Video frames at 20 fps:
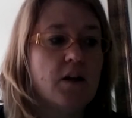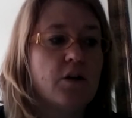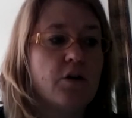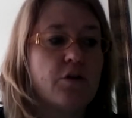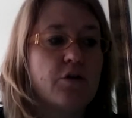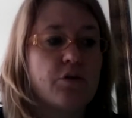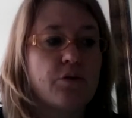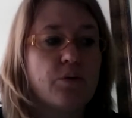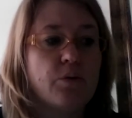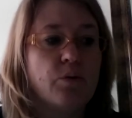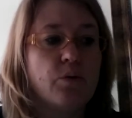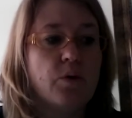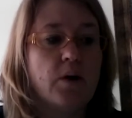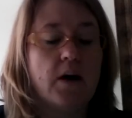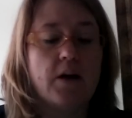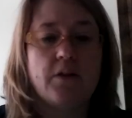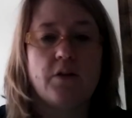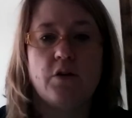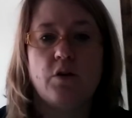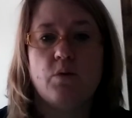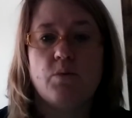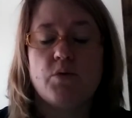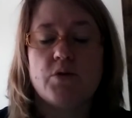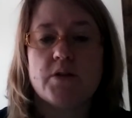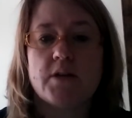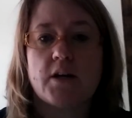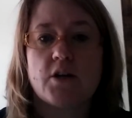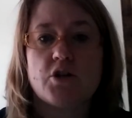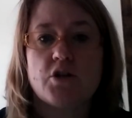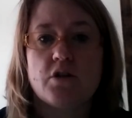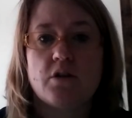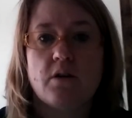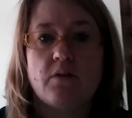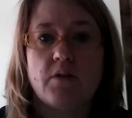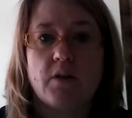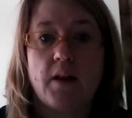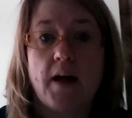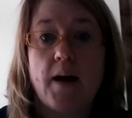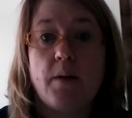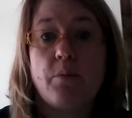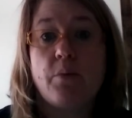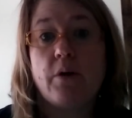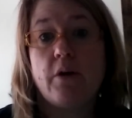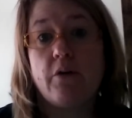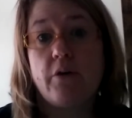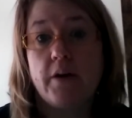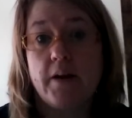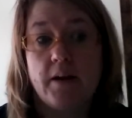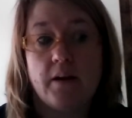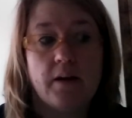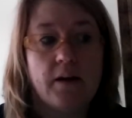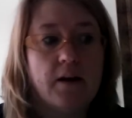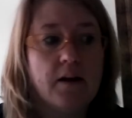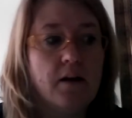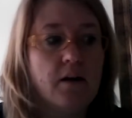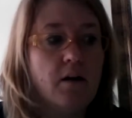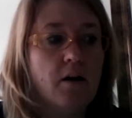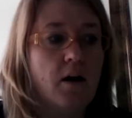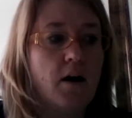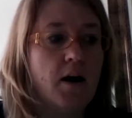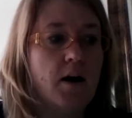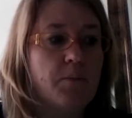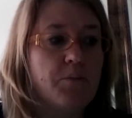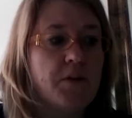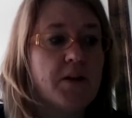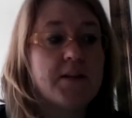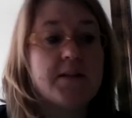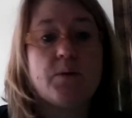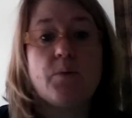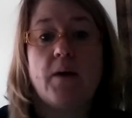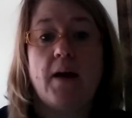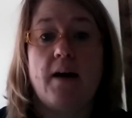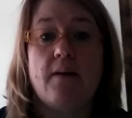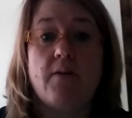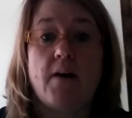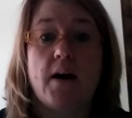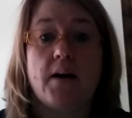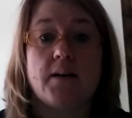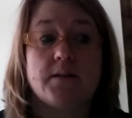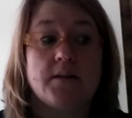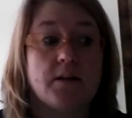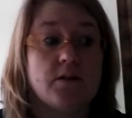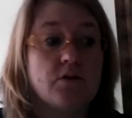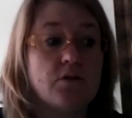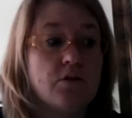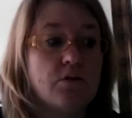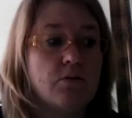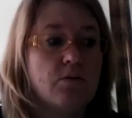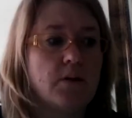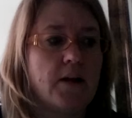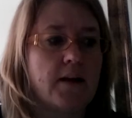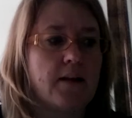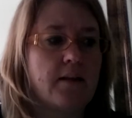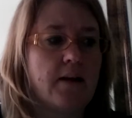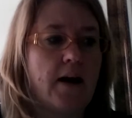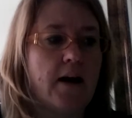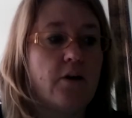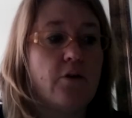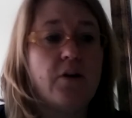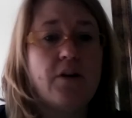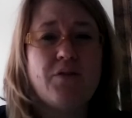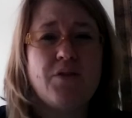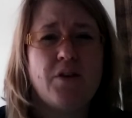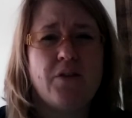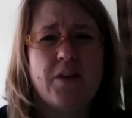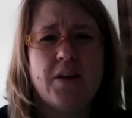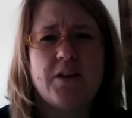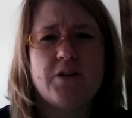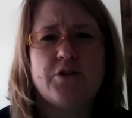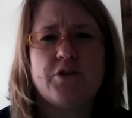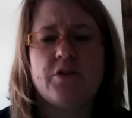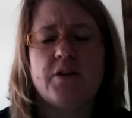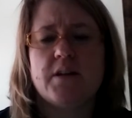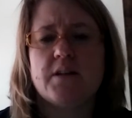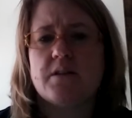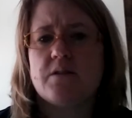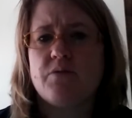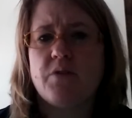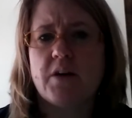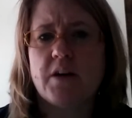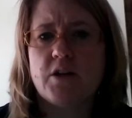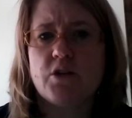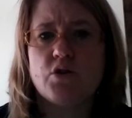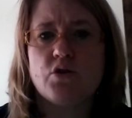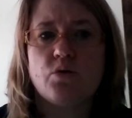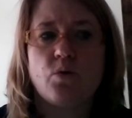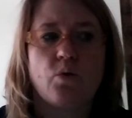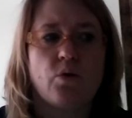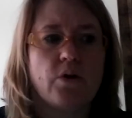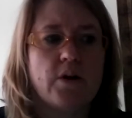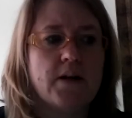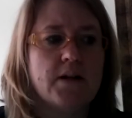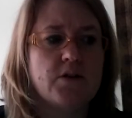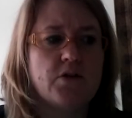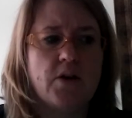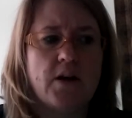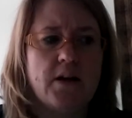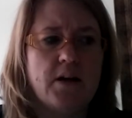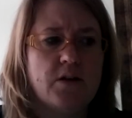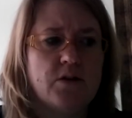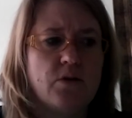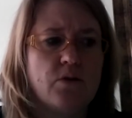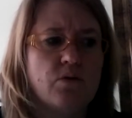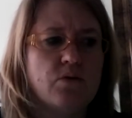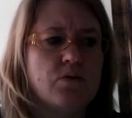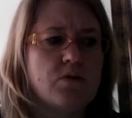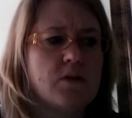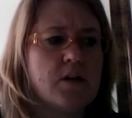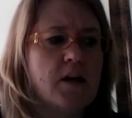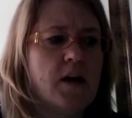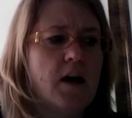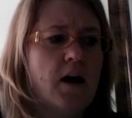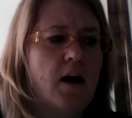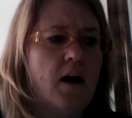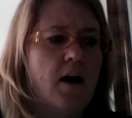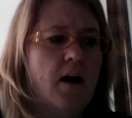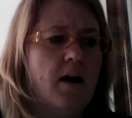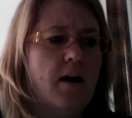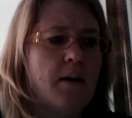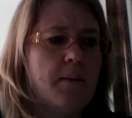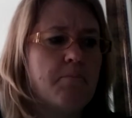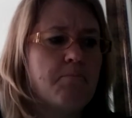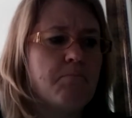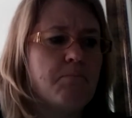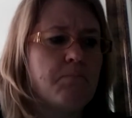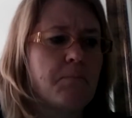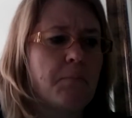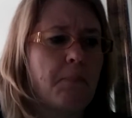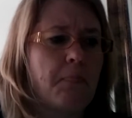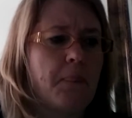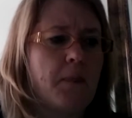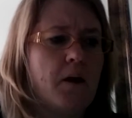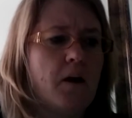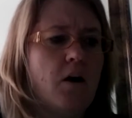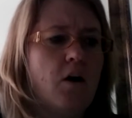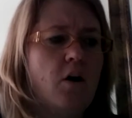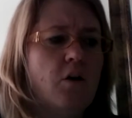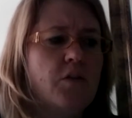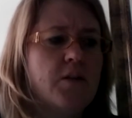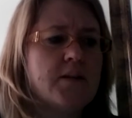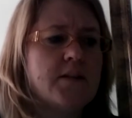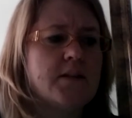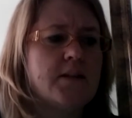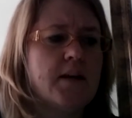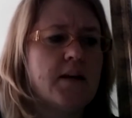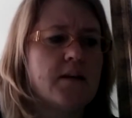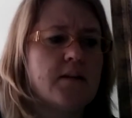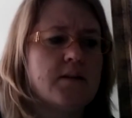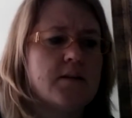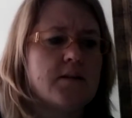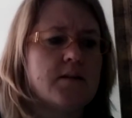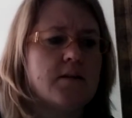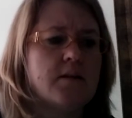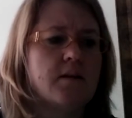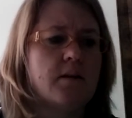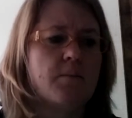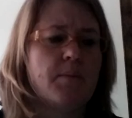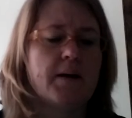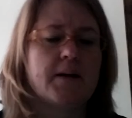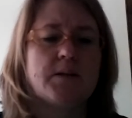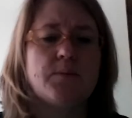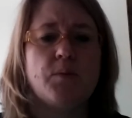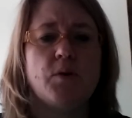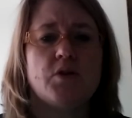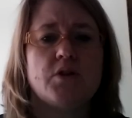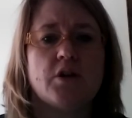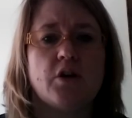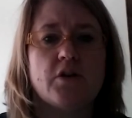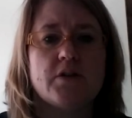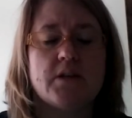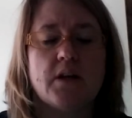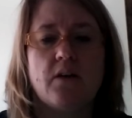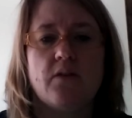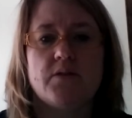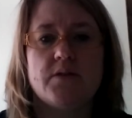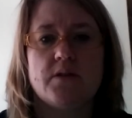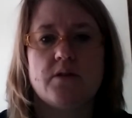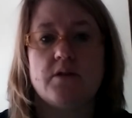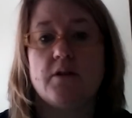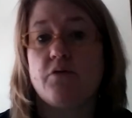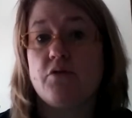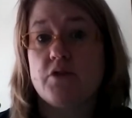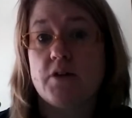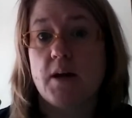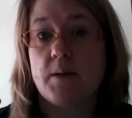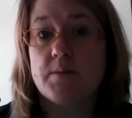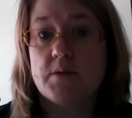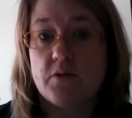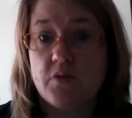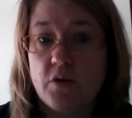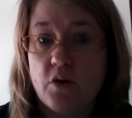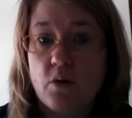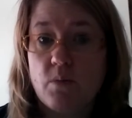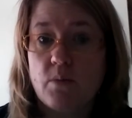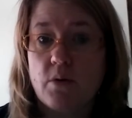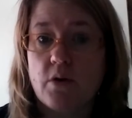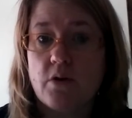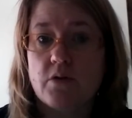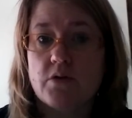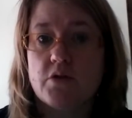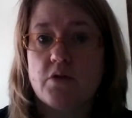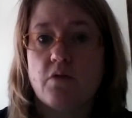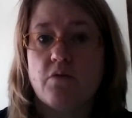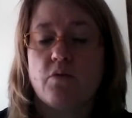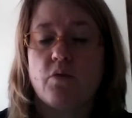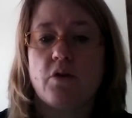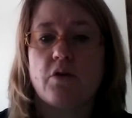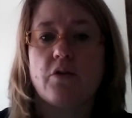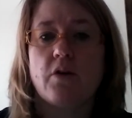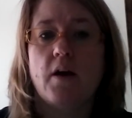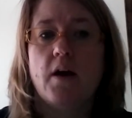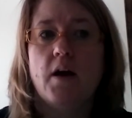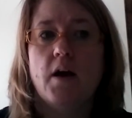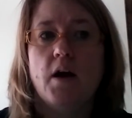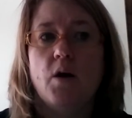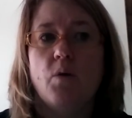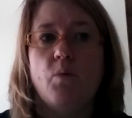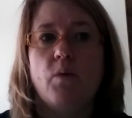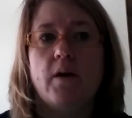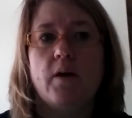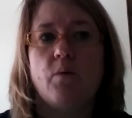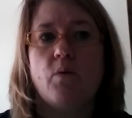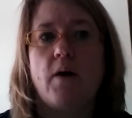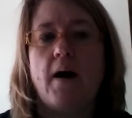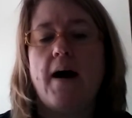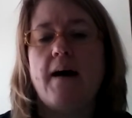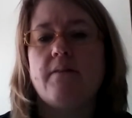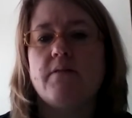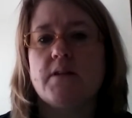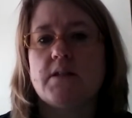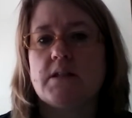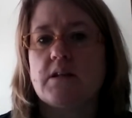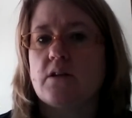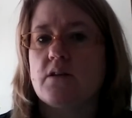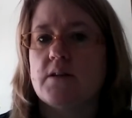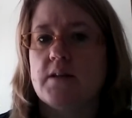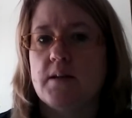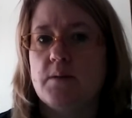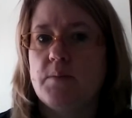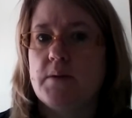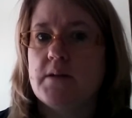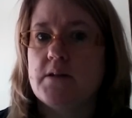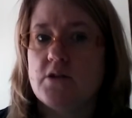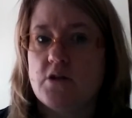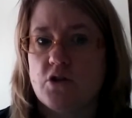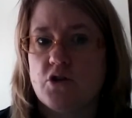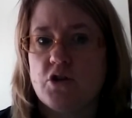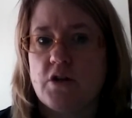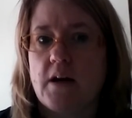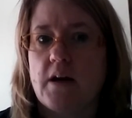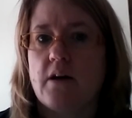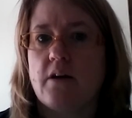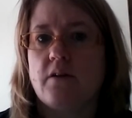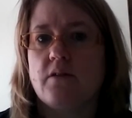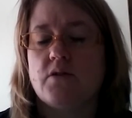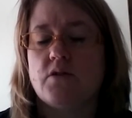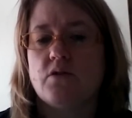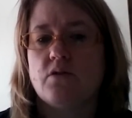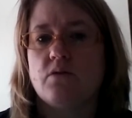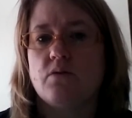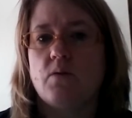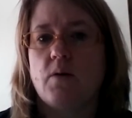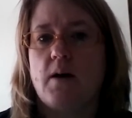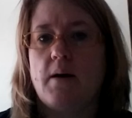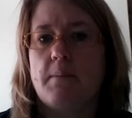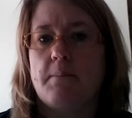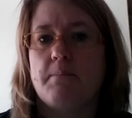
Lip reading: look through the humor section of a library, things that we have access to like that, or even on the internet, funny stories or anecdotes. All these things, by exposing ourselves to different types of humor and so forth, we will have these little tidbits to share to